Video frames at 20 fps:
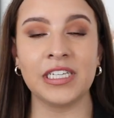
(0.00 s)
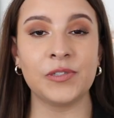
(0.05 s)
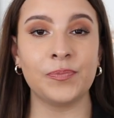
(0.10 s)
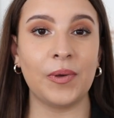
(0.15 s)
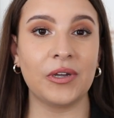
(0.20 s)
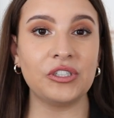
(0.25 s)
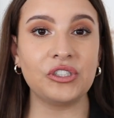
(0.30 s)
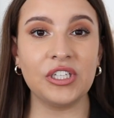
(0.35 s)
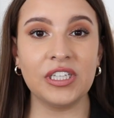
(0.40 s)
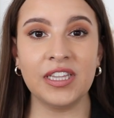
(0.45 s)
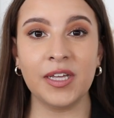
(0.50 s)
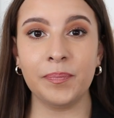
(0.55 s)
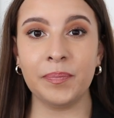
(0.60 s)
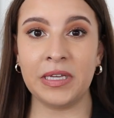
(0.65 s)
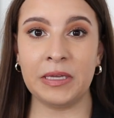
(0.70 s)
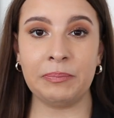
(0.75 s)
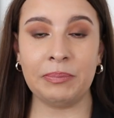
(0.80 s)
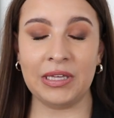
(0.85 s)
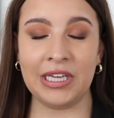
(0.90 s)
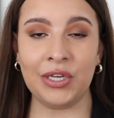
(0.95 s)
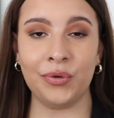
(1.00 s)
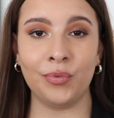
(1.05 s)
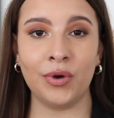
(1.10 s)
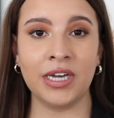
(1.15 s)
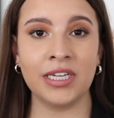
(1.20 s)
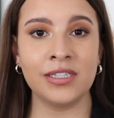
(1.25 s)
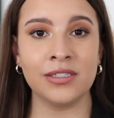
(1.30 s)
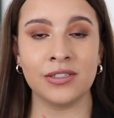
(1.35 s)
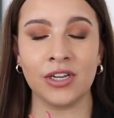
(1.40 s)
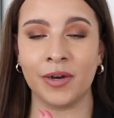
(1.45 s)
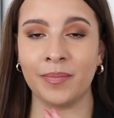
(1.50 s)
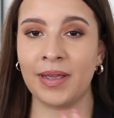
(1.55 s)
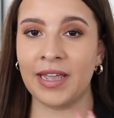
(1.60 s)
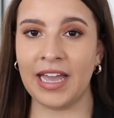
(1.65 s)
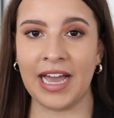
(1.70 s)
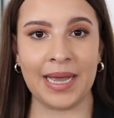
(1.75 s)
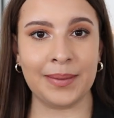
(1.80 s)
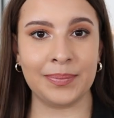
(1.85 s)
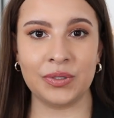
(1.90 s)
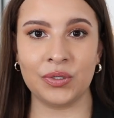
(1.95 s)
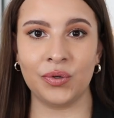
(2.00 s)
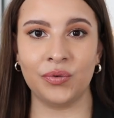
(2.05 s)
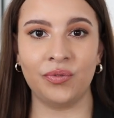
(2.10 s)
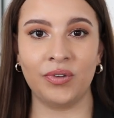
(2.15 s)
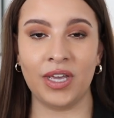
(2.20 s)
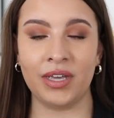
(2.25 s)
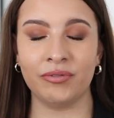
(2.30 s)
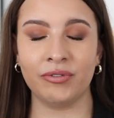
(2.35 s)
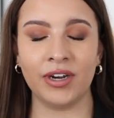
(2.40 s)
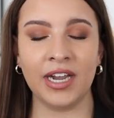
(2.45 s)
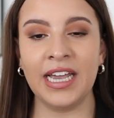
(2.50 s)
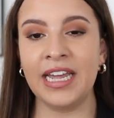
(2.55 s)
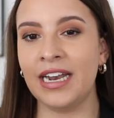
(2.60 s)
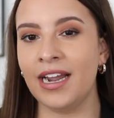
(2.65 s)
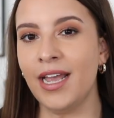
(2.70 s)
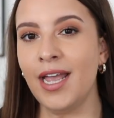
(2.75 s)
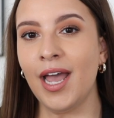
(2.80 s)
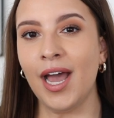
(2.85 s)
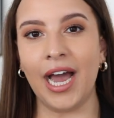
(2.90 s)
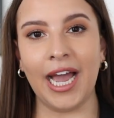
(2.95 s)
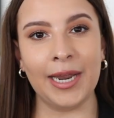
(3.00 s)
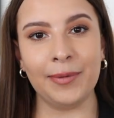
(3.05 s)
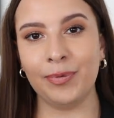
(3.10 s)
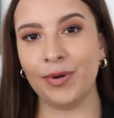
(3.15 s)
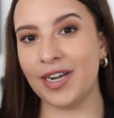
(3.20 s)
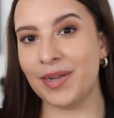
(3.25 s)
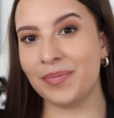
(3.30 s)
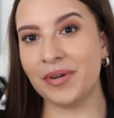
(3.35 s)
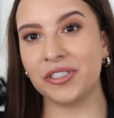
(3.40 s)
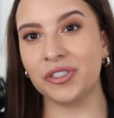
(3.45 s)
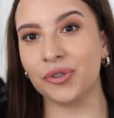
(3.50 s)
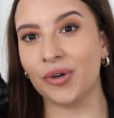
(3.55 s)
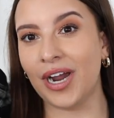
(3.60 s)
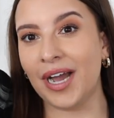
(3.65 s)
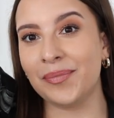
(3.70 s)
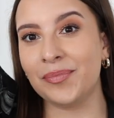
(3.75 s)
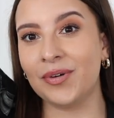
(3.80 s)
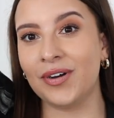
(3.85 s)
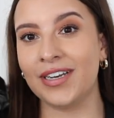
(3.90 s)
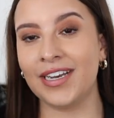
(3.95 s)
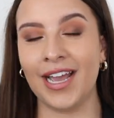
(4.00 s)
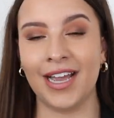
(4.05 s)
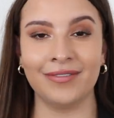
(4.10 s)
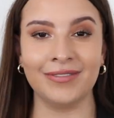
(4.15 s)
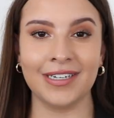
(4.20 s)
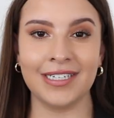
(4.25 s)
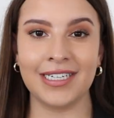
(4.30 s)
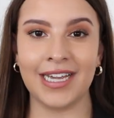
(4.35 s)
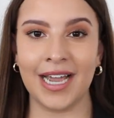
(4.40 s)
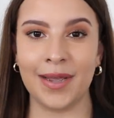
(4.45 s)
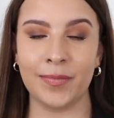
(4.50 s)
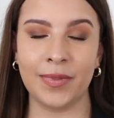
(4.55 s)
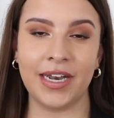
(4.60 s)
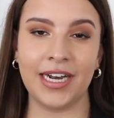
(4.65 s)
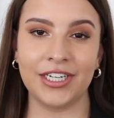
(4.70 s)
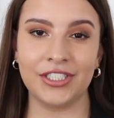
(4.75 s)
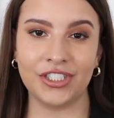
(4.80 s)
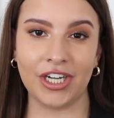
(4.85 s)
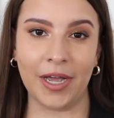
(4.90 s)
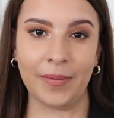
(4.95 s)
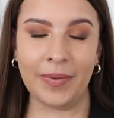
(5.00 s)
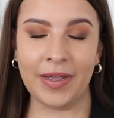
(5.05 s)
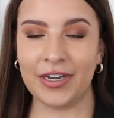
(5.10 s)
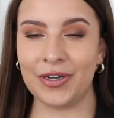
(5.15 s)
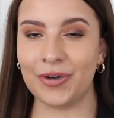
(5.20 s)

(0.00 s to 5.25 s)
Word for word: especially the BP ones are my absolute favorite. I pretty much grab one every time that I shop at